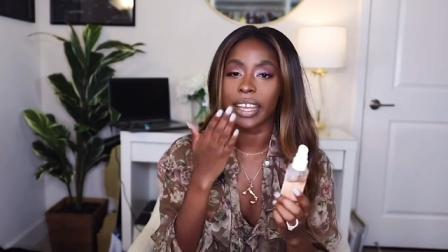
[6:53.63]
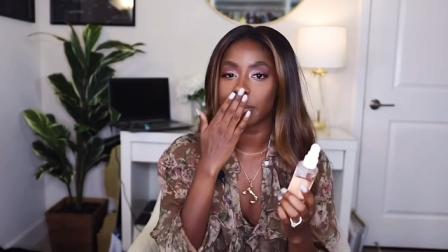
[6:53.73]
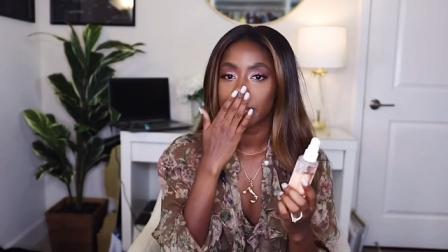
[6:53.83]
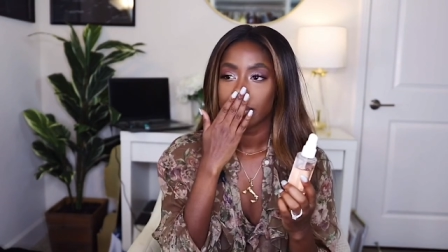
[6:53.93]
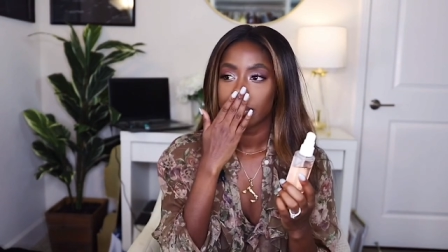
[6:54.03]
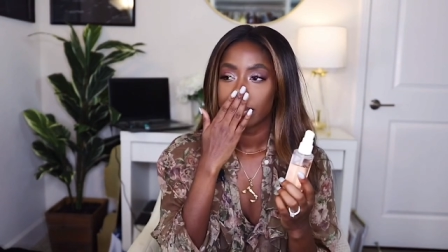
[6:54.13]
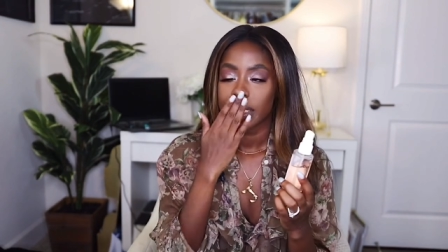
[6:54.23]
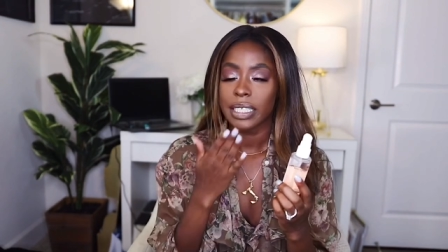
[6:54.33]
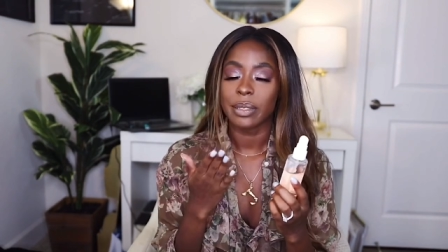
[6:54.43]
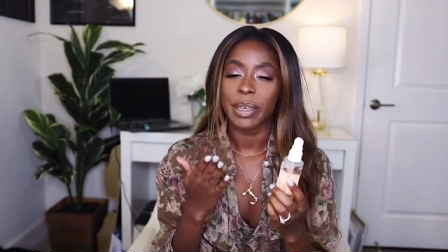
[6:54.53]
And
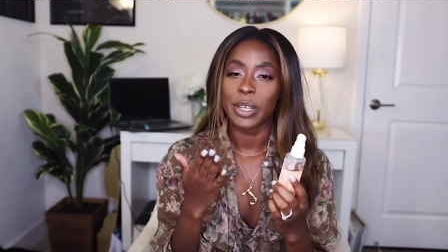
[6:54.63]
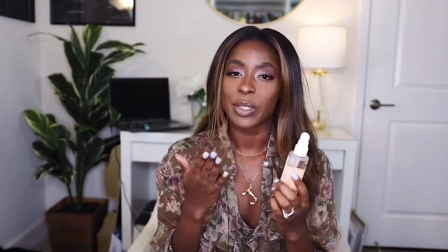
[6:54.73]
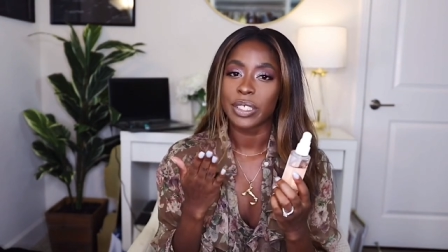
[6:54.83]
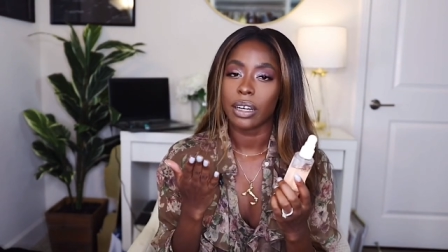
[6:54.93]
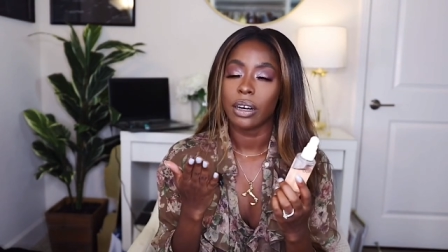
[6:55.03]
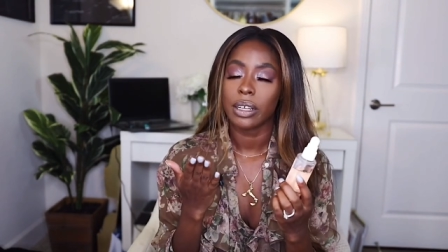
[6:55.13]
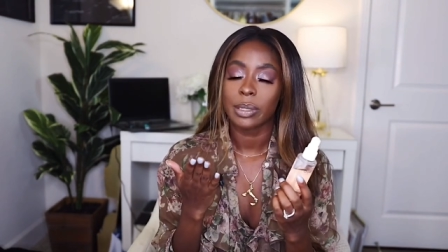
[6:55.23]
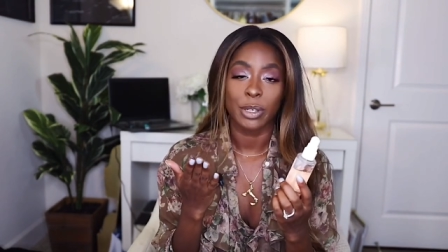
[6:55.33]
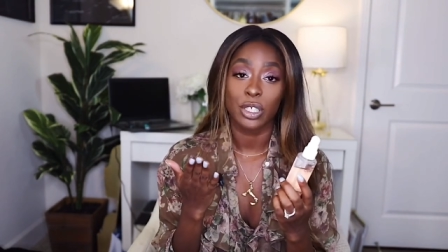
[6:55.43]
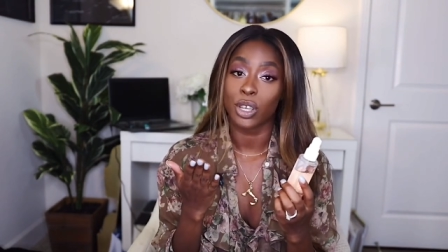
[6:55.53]
it smells, oh,
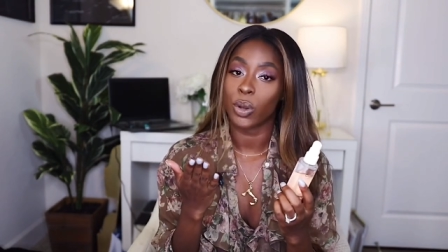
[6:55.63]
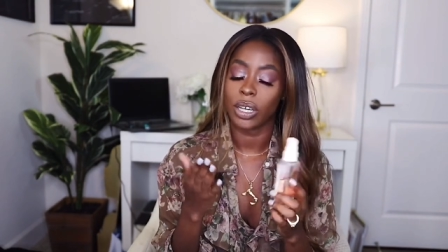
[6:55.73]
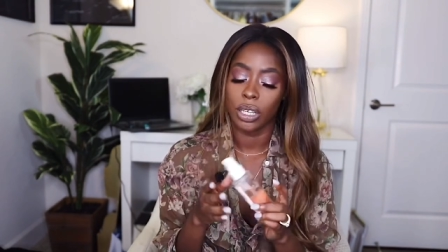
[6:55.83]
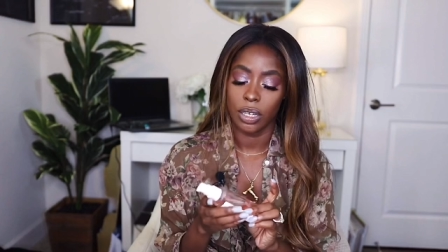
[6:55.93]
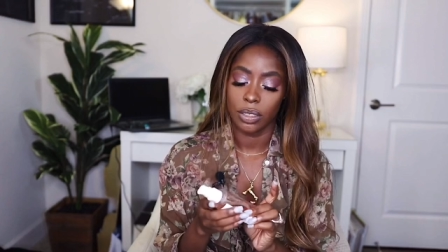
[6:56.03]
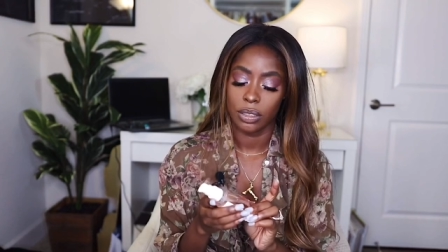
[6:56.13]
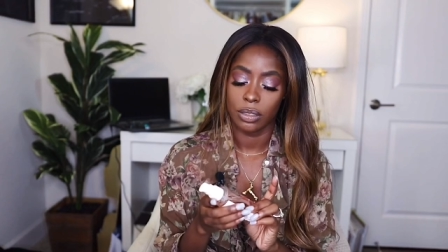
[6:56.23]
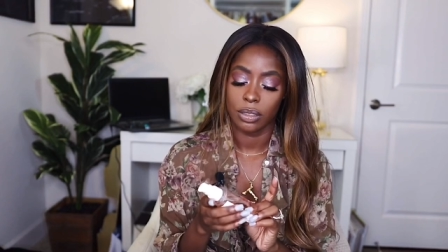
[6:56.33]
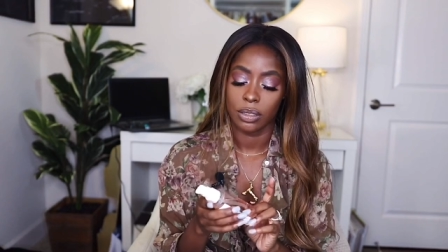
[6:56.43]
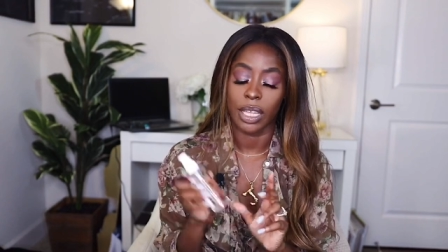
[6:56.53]
it smells so good,
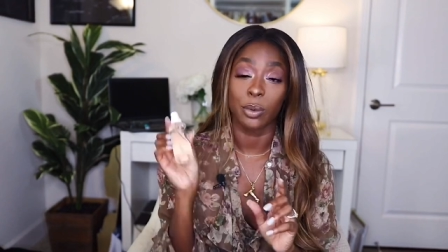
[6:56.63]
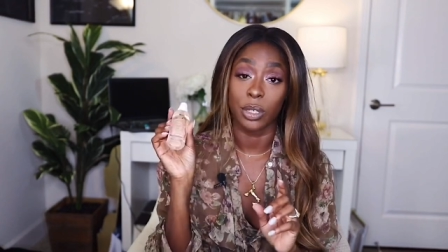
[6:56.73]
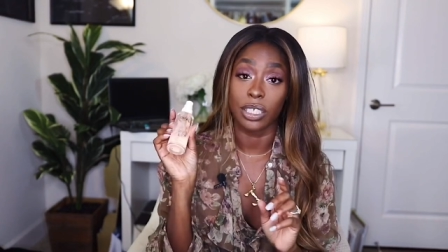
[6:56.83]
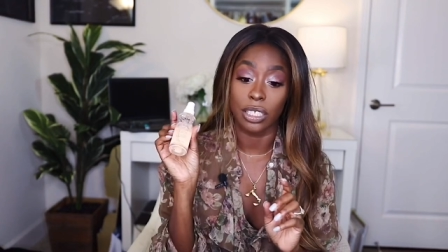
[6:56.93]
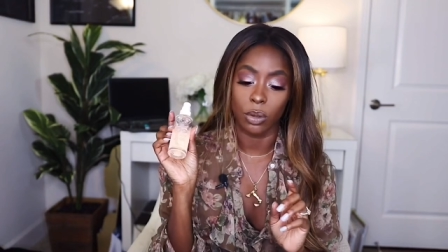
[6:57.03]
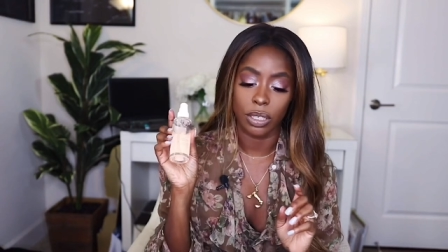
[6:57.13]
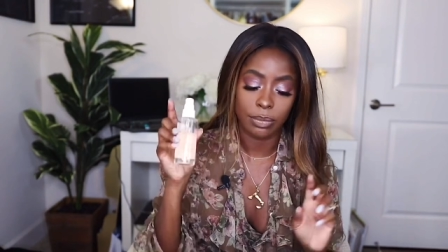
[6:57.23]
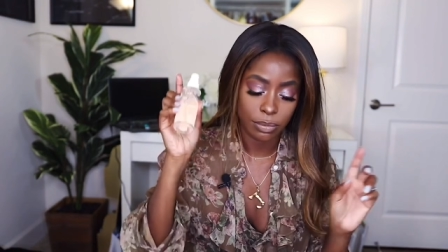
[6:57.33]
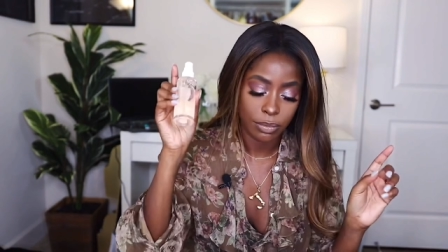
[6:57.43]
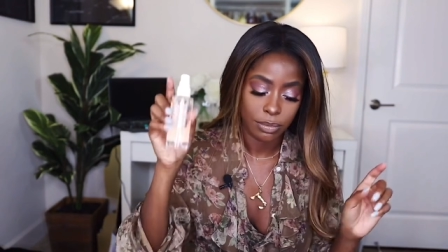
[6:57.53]
like really so good.